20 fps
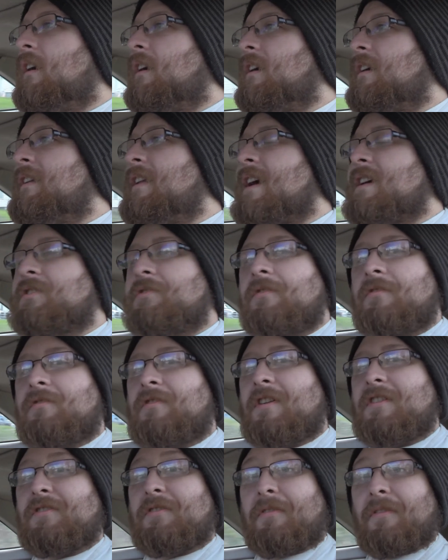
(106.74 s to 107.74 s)
National
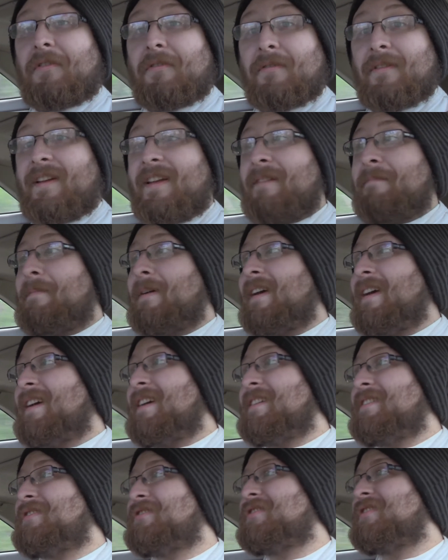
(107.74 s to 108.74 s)
Treasure 3
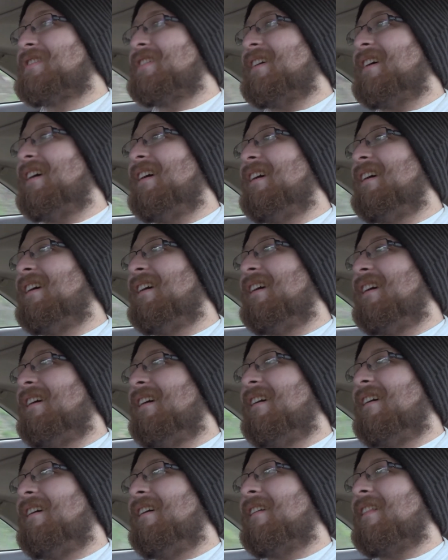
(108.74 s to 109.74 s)
pitch,
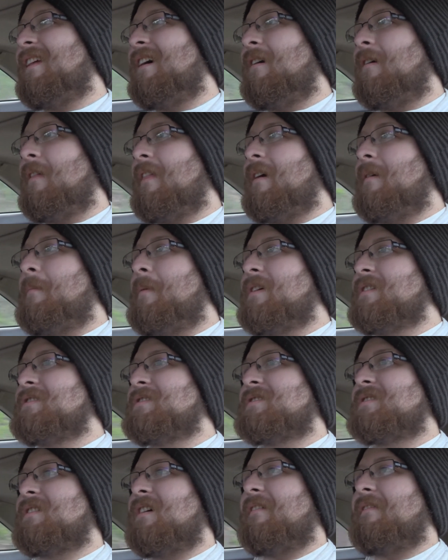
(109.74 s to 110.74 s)
a bunch
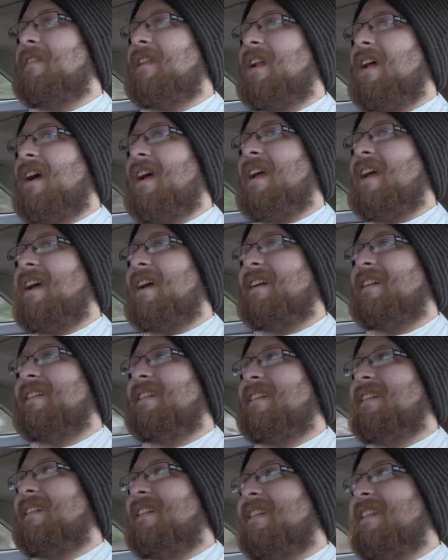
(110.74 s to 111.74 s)
of stuff that I
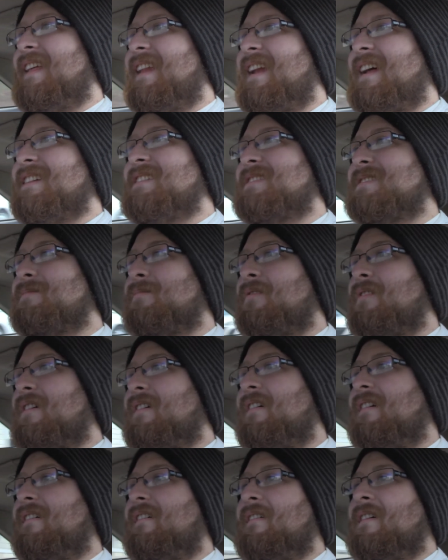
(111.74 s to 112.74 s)
just want
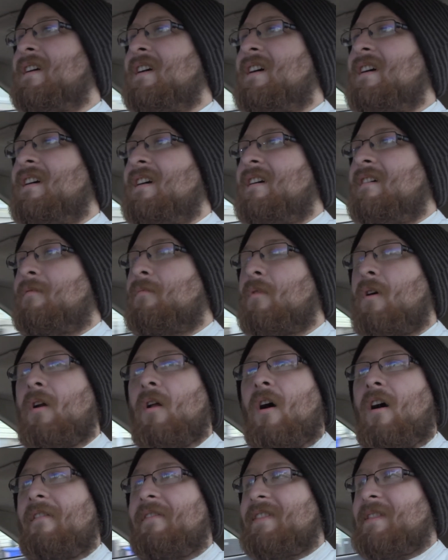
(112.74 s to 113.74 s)
to run
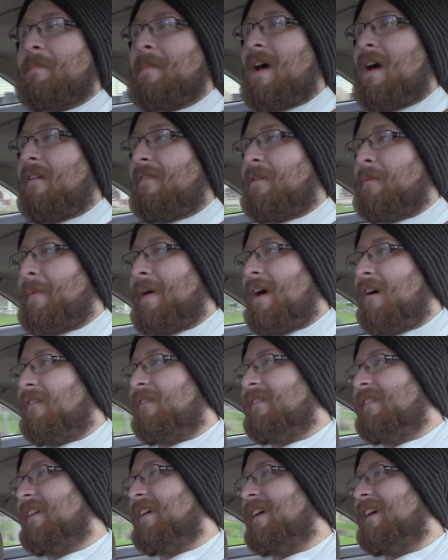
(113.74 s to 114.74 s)
off at the mouth
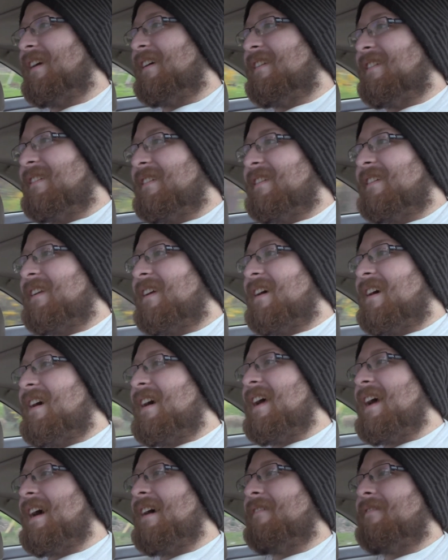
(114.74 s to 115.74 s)
about, and I
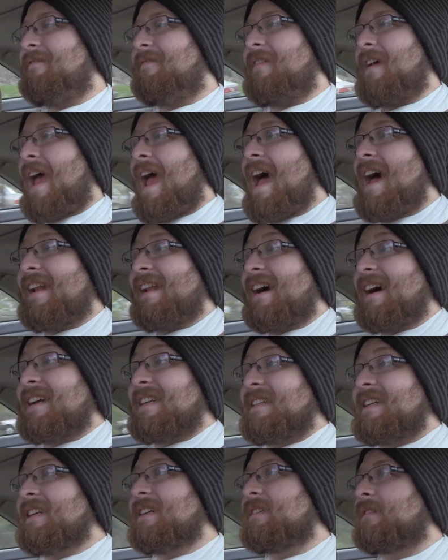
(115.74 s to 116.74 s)
have had
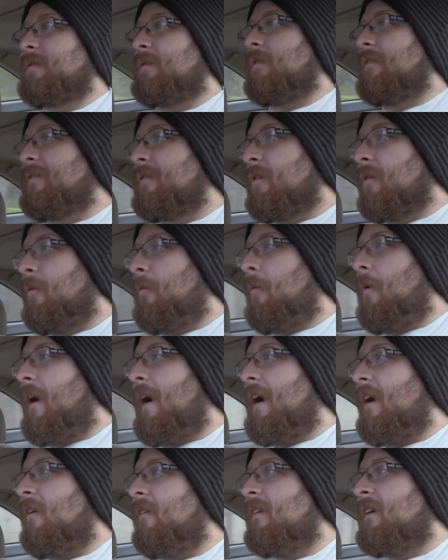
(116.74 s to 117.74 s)
ideas for a
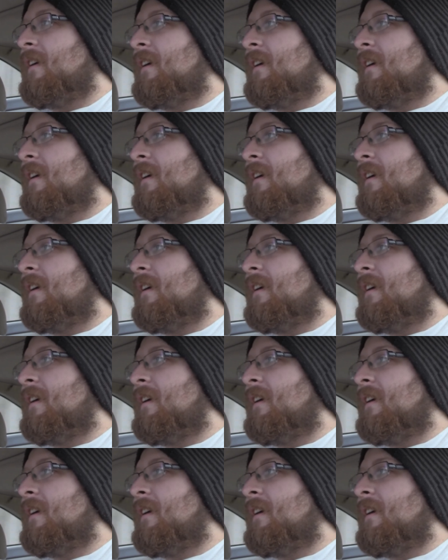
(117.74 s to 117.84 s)
while.